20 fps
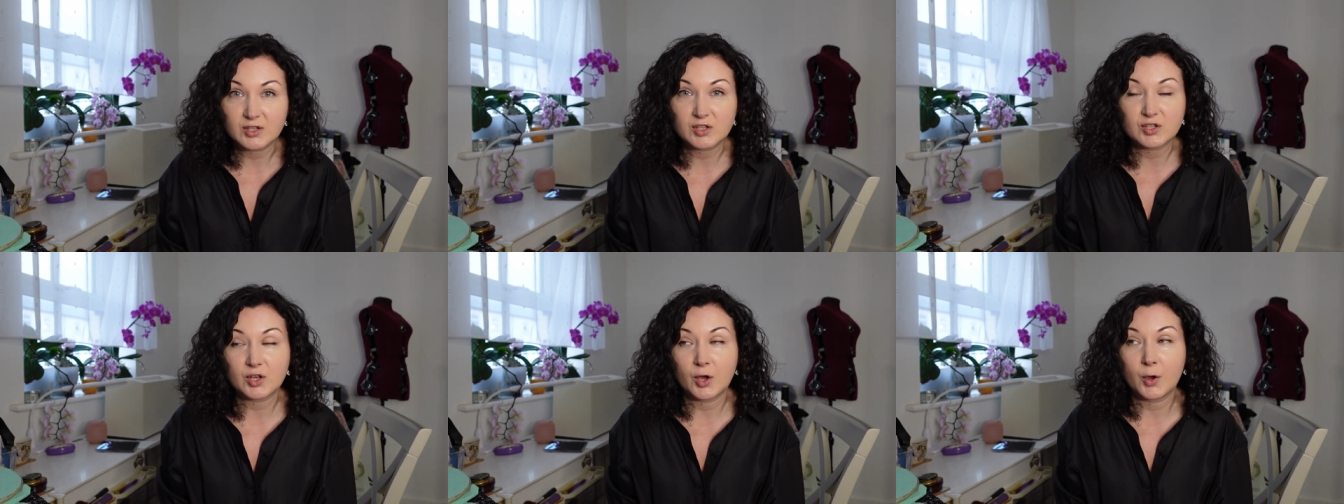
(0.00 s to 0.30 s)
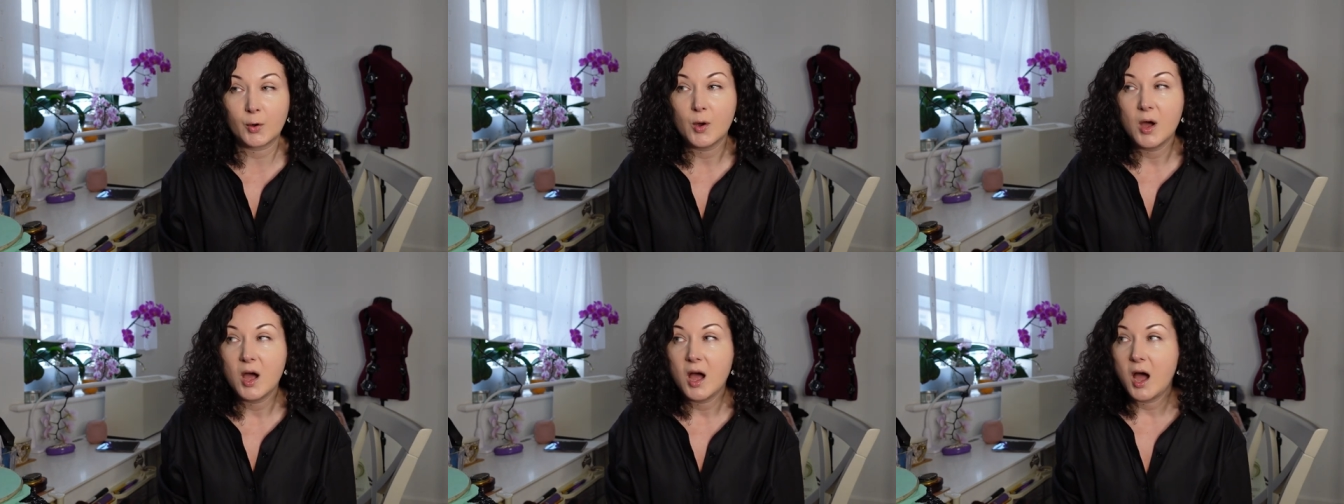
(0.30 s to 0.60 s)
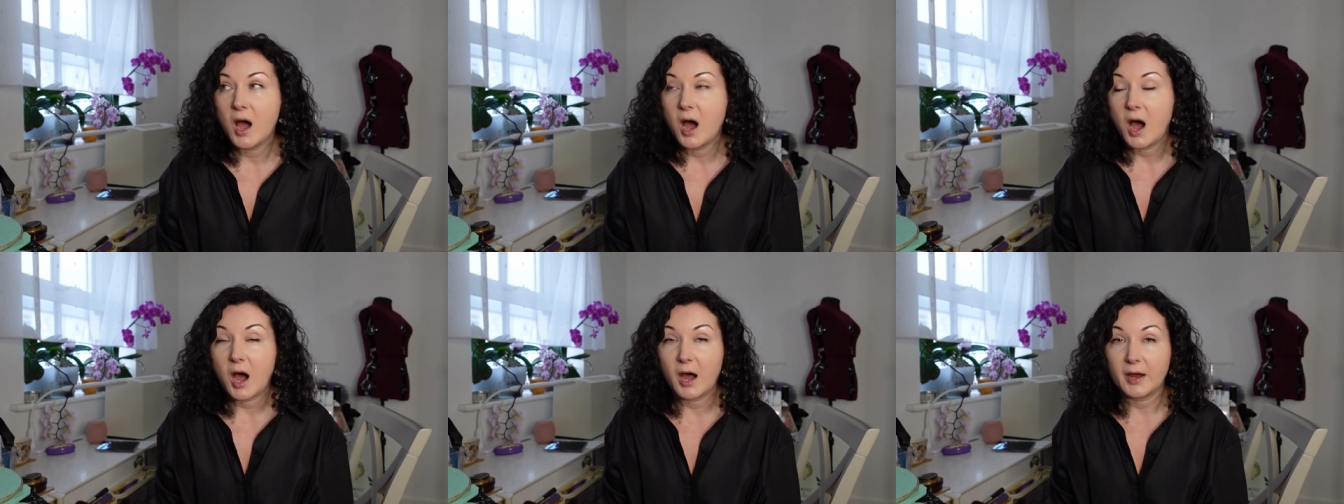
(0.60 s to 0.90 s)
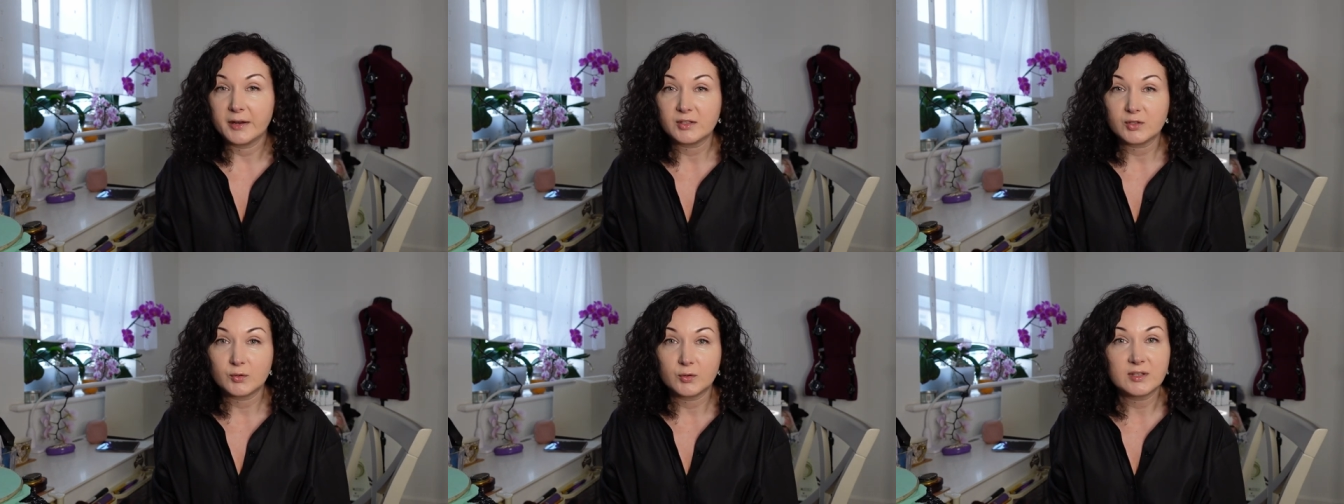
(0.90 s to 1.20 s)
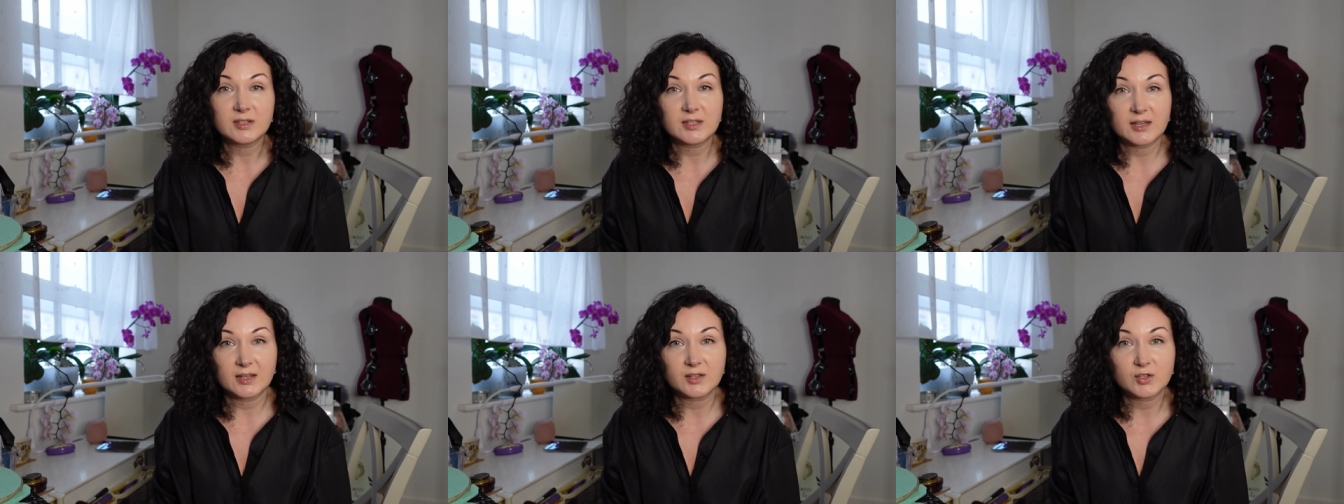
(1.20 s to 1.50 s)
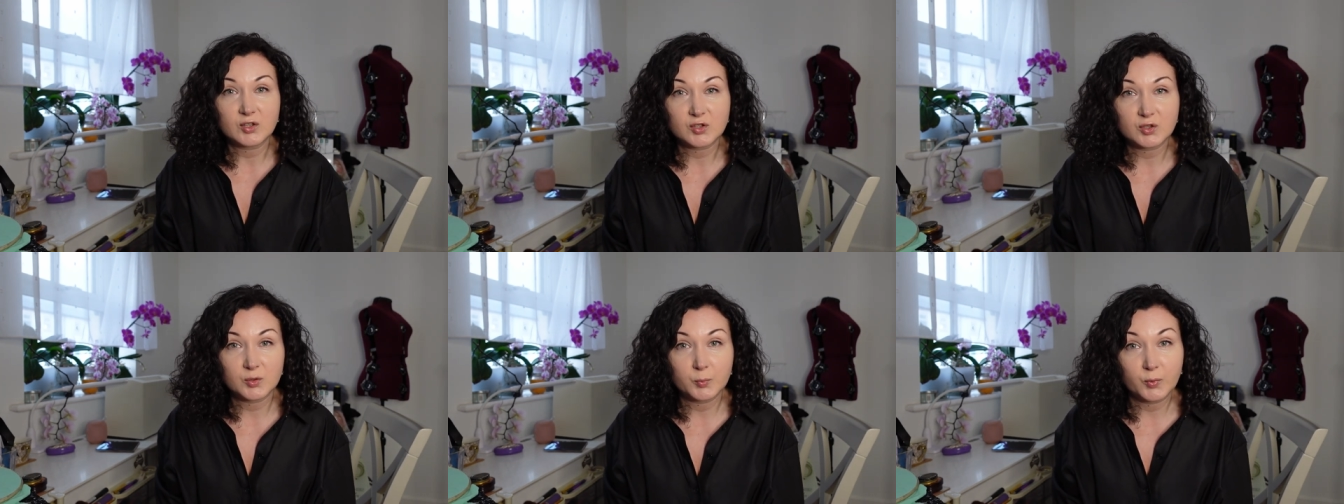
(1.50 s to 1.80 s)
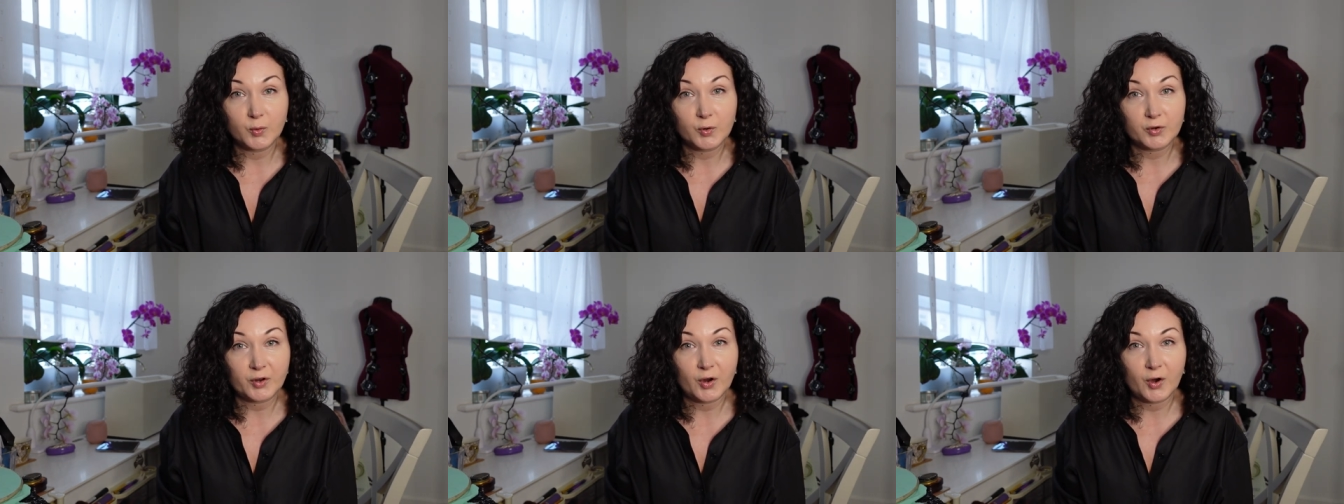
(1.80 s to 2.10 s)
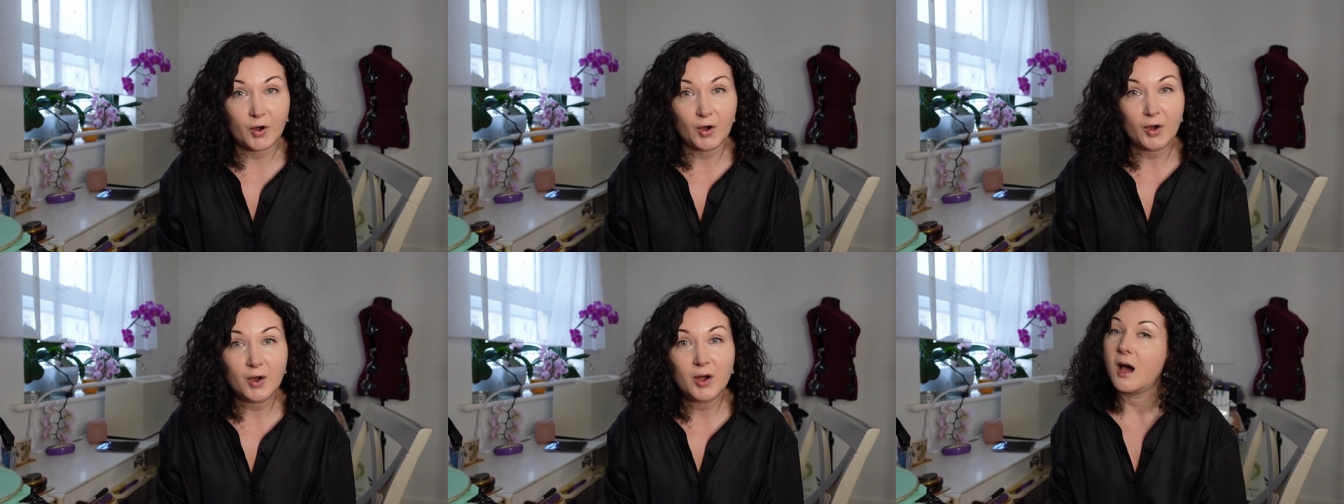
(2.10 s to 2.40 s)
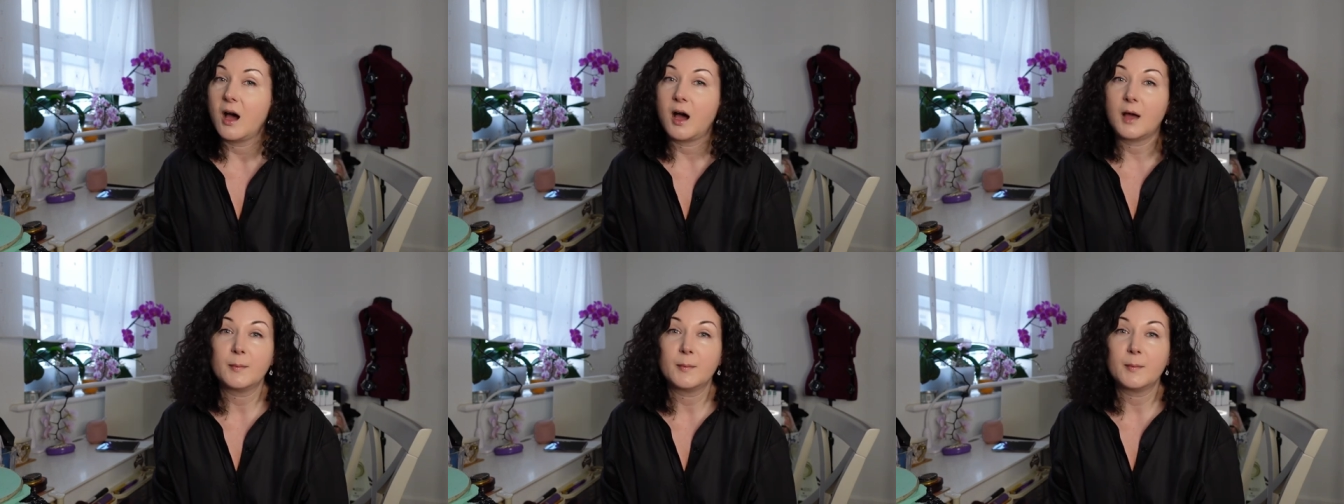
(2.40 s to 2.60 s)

So I do intend to support her.